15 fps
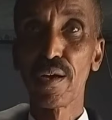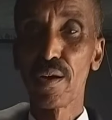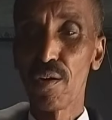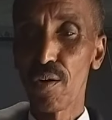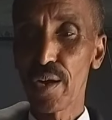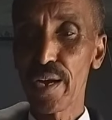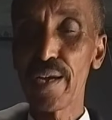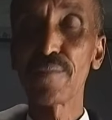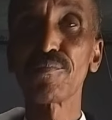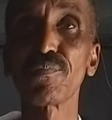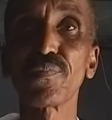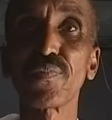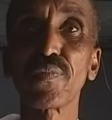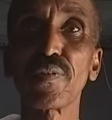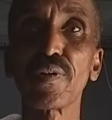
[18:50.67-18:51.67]
Okay?
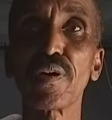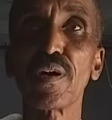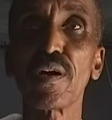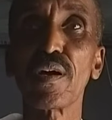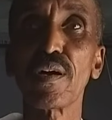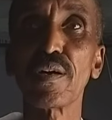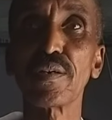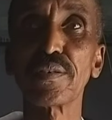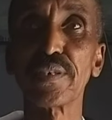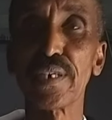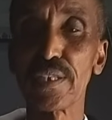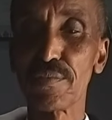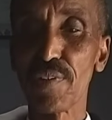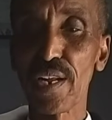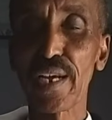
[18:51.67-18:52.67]
See
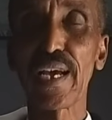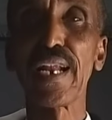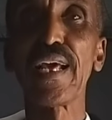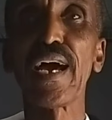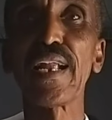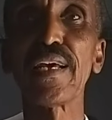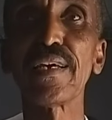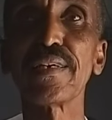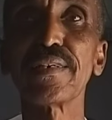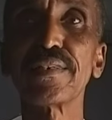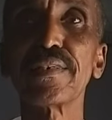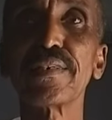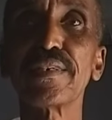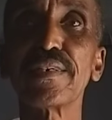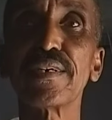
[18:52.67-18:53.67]
it very clearly?
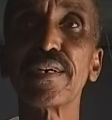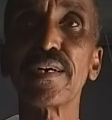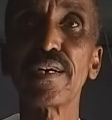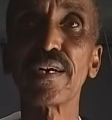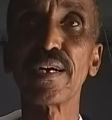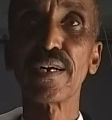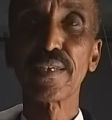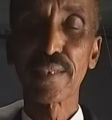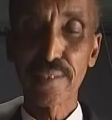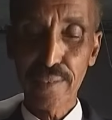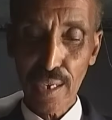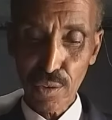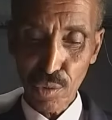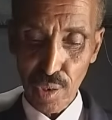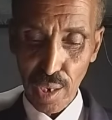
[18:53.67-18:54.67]
It is
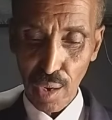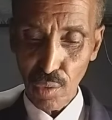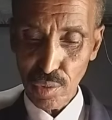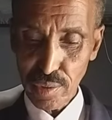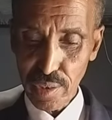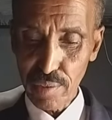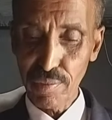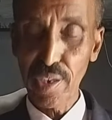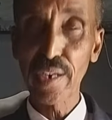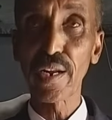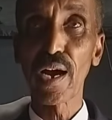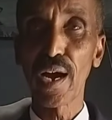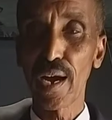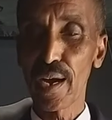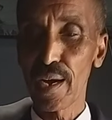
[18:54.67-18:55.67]
actually I was
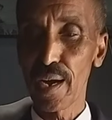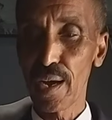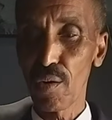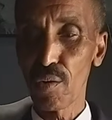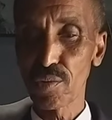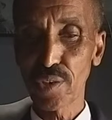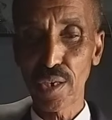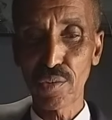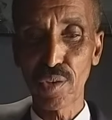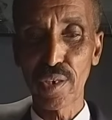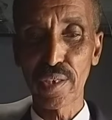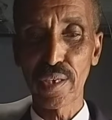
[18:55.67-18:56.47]
taking